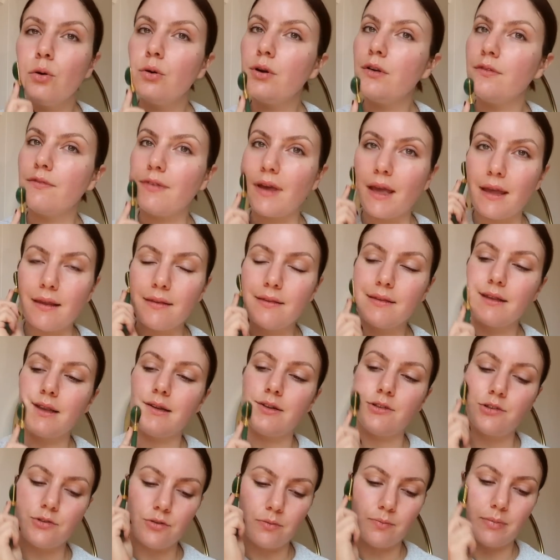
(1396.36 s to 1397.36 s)
or your face
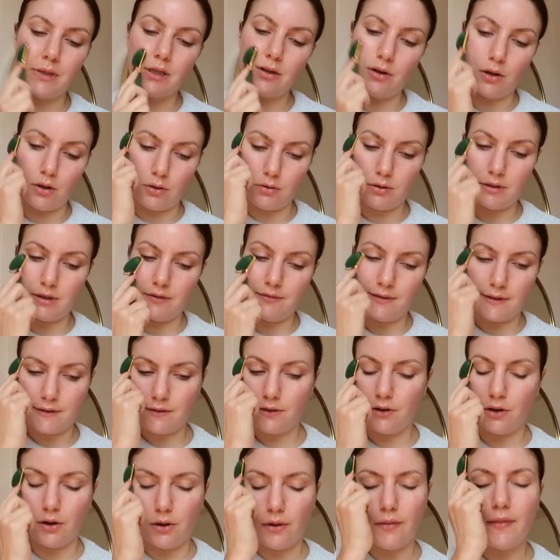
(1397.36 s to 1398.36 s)
and it should be cold. If
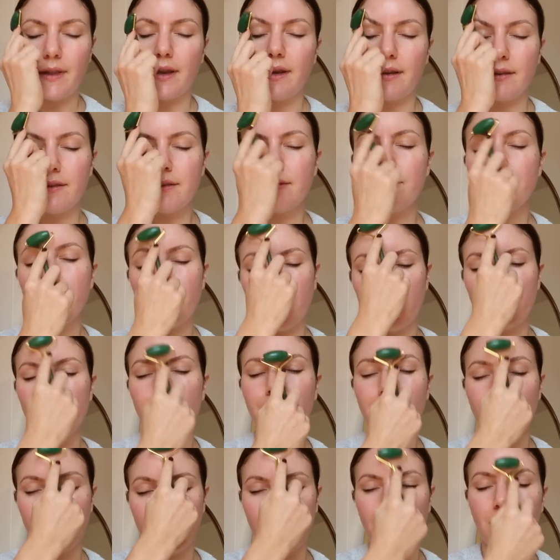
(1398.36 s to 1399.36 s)
it's not, then it's
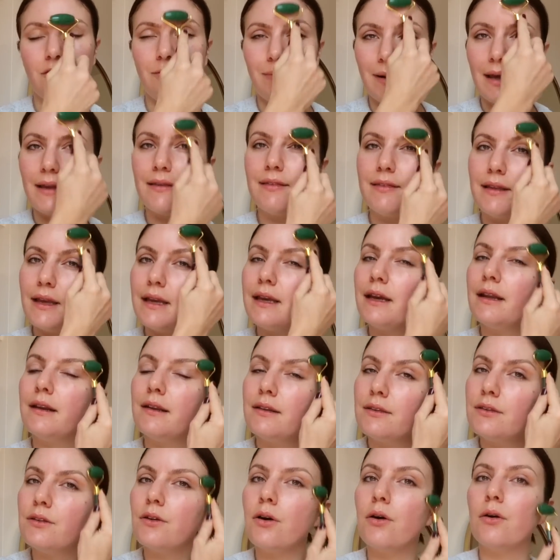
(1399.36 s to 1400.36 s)
probably made of plastic, and
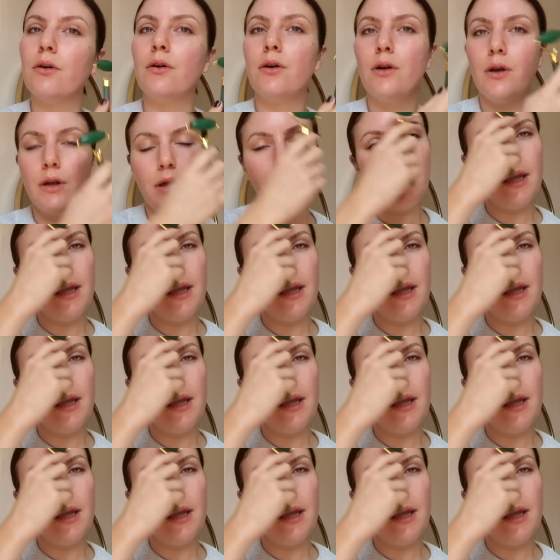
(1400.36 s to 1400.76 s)
it's not.